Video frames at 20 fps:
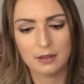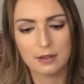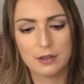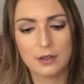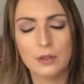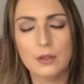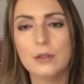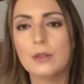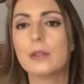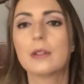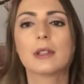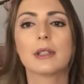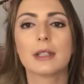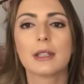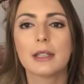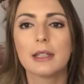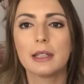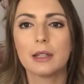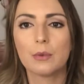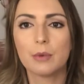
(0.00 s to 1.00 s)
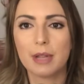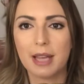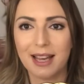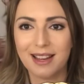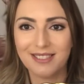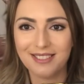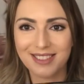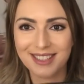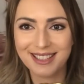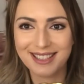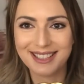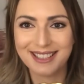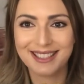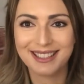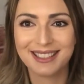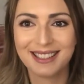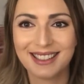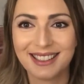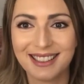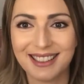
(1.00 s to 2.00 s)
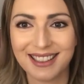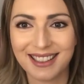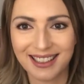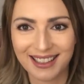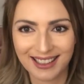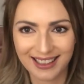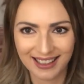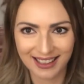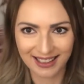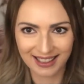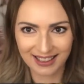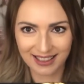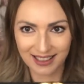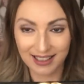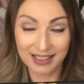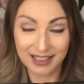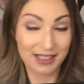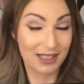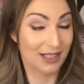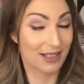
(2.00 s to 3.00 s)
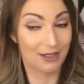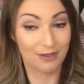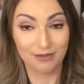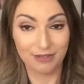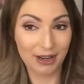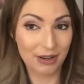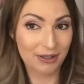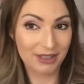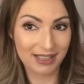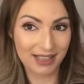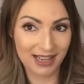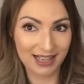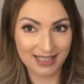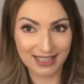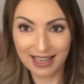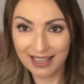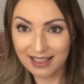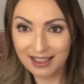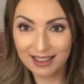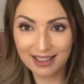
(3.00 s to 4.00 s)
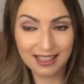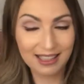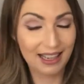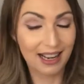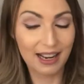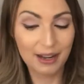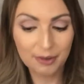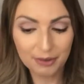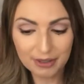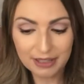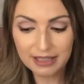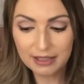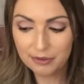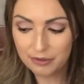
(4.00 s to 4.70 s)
So here we have it It's very nice. I think I really,